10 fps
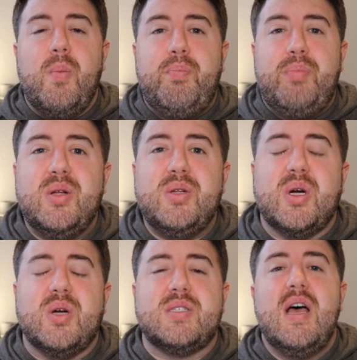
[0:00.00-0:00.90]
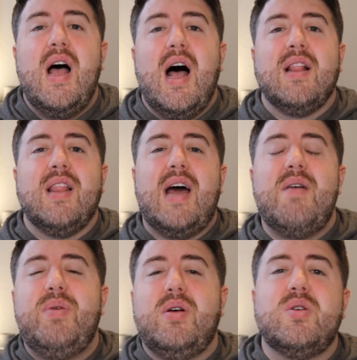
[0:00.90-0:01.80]
builders. A lot
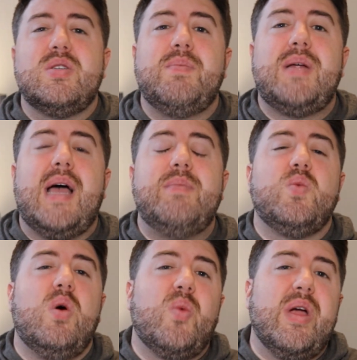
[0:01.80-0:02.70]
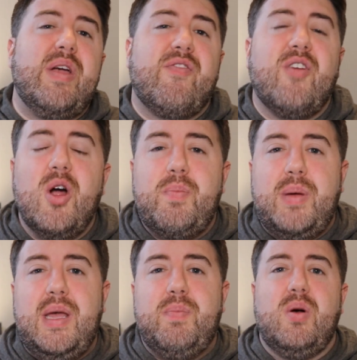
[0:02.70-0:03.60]
of builders sometimes will refer
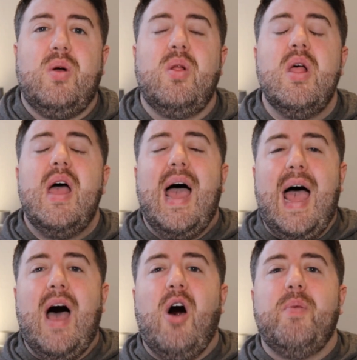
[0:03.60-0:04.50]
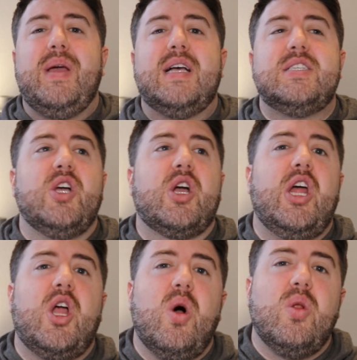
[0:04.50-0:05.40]
people out because they're going
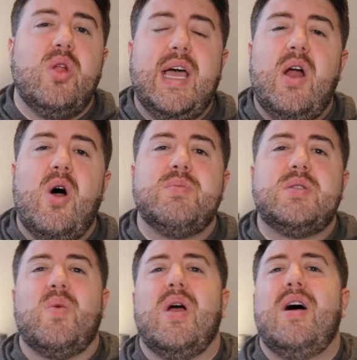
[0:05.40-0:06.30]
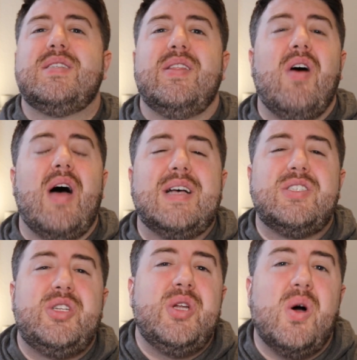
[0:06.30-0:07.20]
to go look at a home somewhere else and they'll ask,
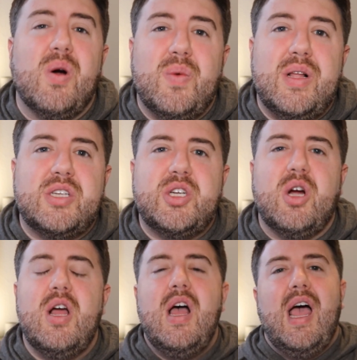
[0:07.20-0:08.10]
do you know a realtor?